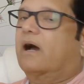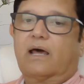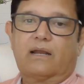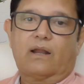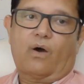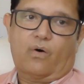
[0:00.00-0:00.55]

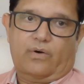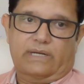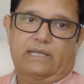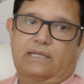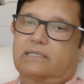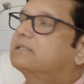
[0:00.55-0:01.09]
al on
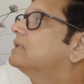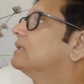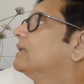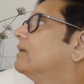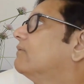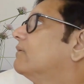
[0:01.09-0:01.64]
it,
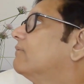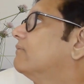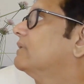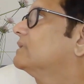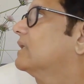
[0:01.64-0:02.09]
which